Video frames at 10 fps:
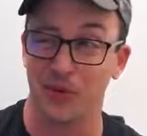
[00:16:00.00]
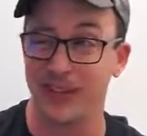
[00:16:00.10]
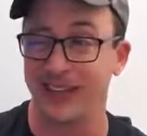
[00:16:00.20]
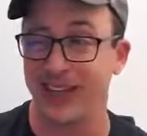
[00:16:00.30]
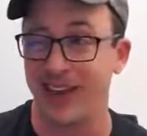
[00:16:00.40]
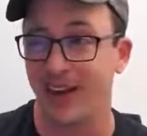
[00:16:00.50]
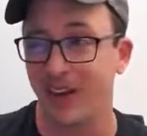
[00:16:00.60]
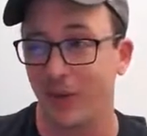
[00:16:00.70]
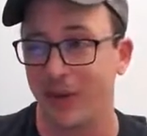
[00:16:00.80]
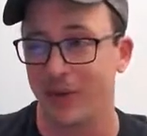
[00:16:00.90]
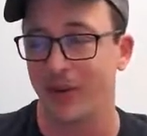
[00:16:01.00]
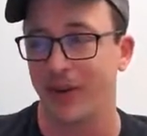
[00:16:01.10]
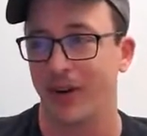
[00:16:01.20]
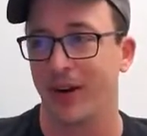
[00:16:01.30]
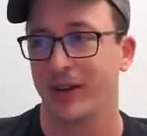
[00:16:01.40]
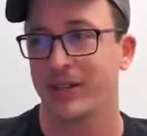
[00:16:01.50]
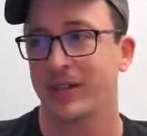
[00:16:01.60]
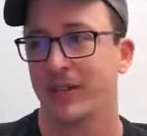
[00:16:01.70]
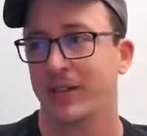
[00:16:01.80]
really care whether or not,